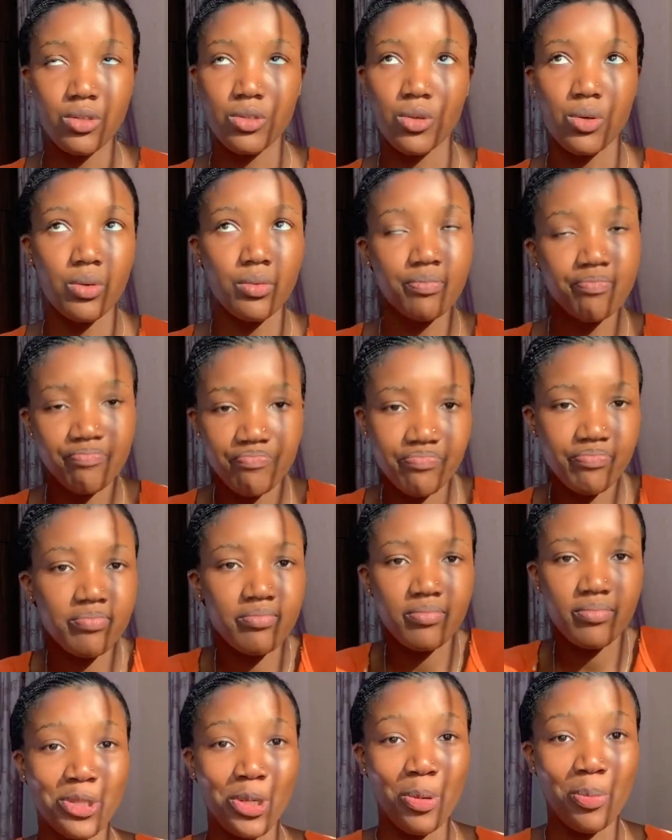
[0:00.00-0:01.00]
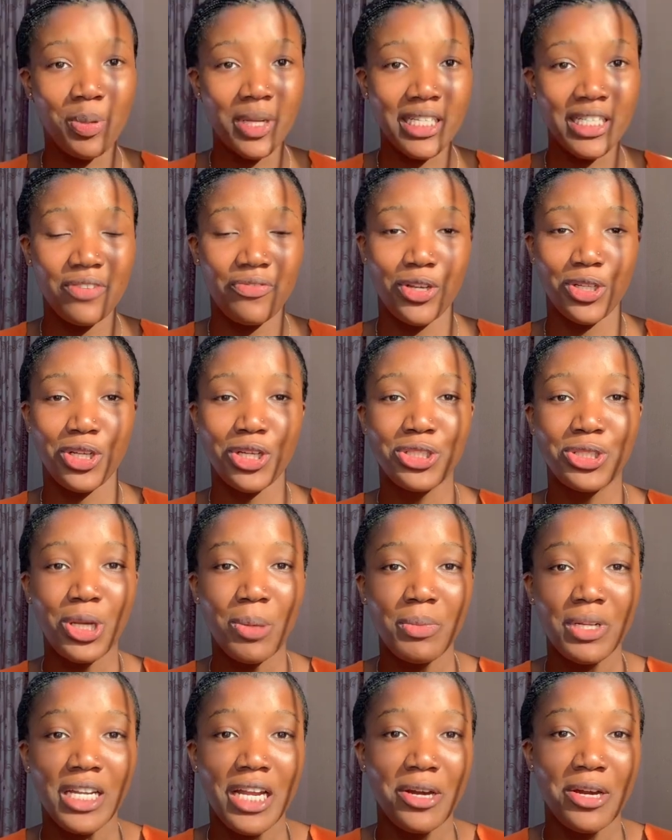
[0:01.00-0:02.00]
So please, if you're just
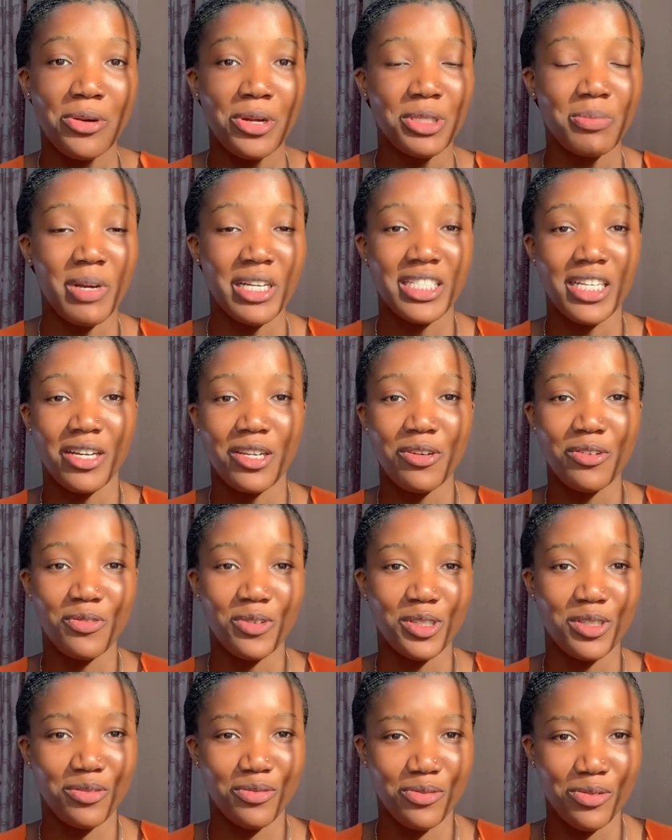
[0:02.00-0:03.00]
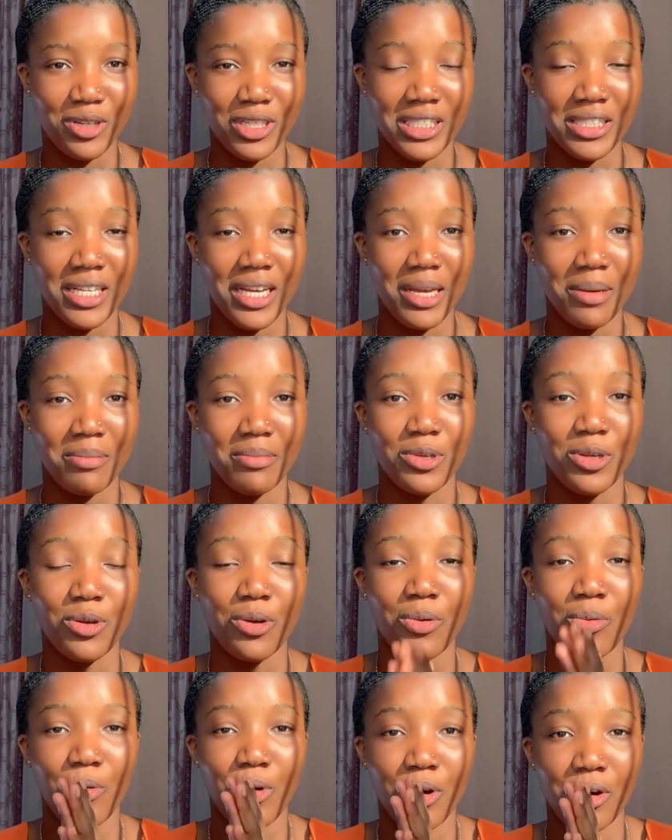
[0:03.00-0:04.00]
stumbling across my channel for the first time,
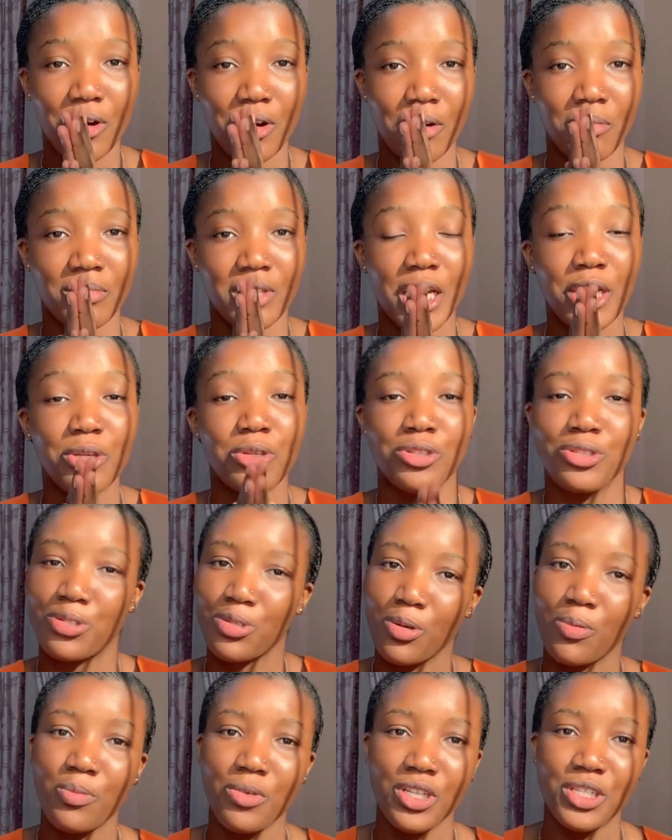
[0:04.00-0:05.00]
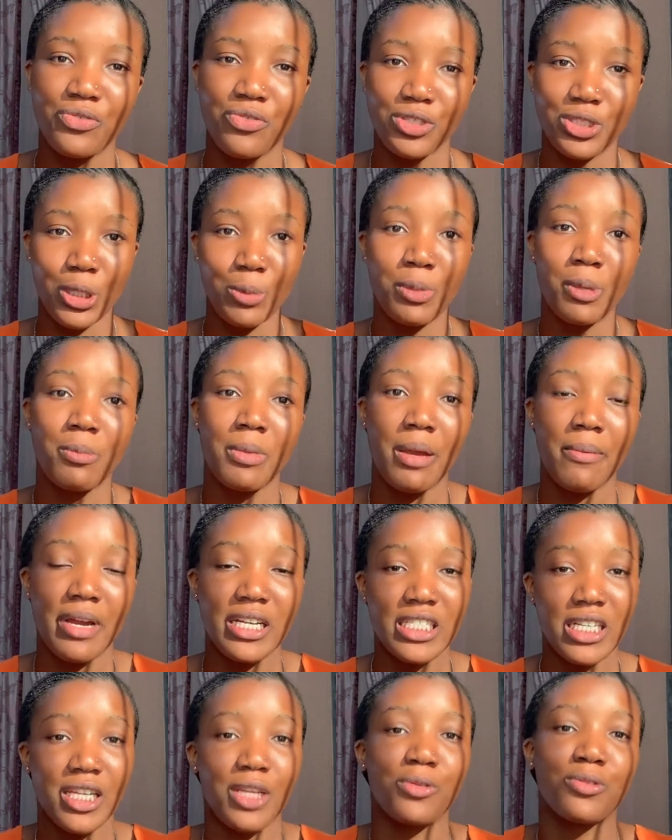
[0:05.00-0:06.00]
you're welcome. Thank you so much for stopping by my
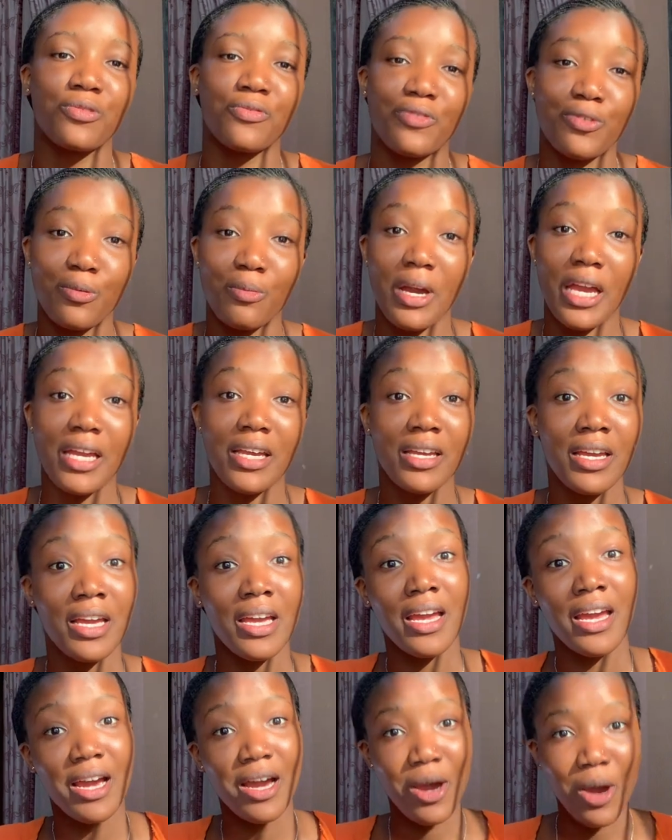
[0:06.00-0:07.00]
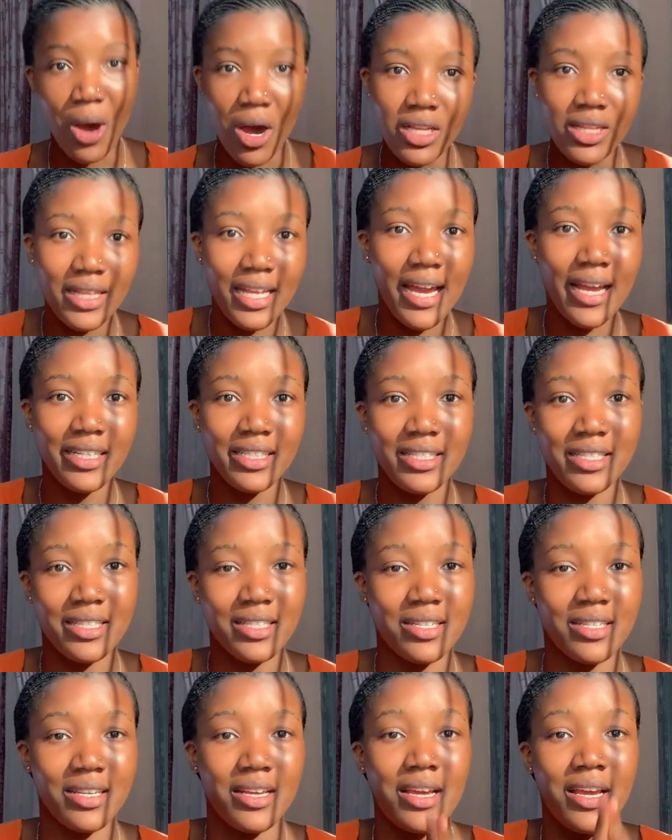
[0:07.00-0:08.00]
channel to view my
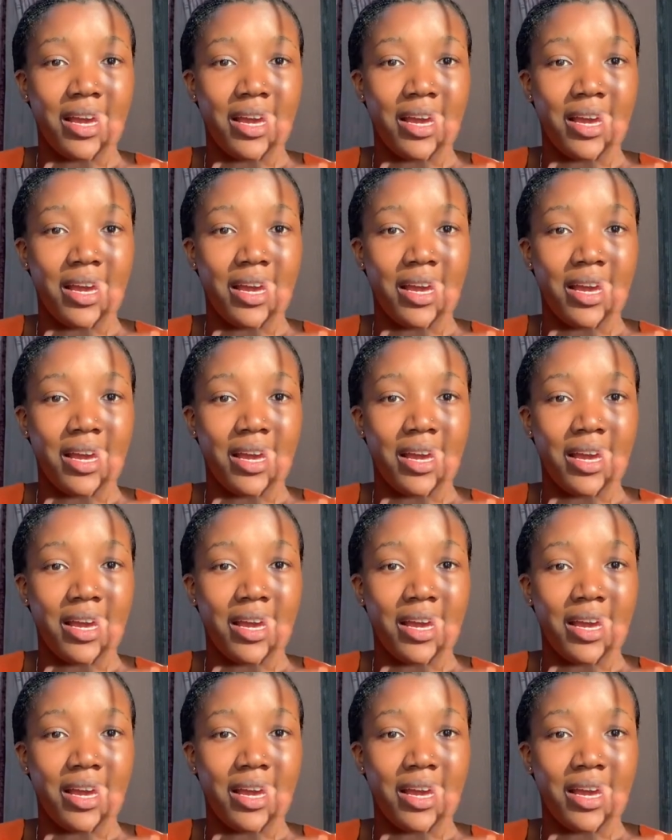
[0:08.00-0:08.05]
contents.